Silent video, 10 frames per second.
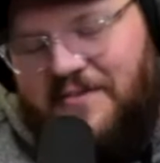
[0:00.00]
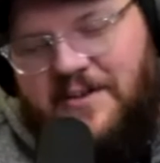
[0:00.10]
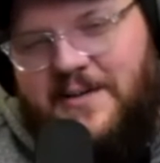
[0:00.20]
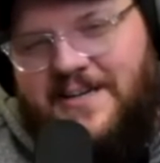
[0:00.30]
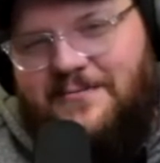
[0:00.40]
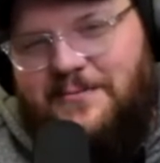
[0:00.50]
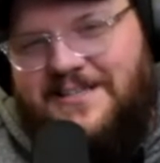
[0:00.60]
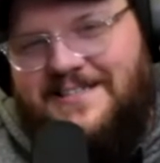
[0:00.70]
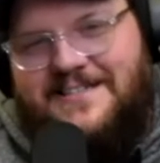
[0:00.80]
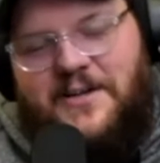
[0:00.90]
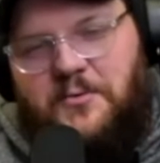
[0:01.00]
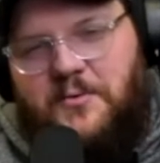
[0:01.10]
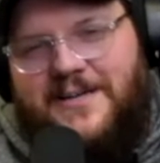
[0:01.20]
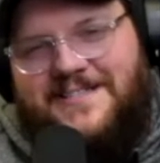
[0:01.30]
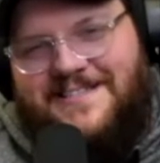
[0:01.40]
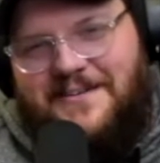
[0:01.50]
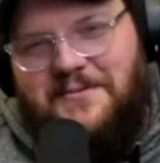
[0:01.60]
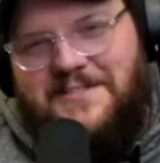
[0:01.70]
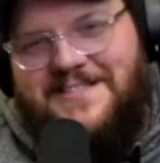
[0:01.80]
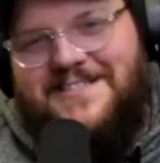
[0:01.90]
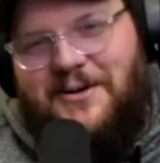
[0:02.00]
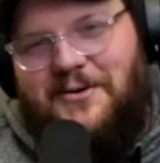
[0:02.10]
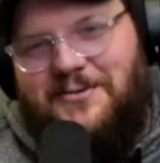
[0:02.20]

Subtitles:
we didn't go right to San Francisco.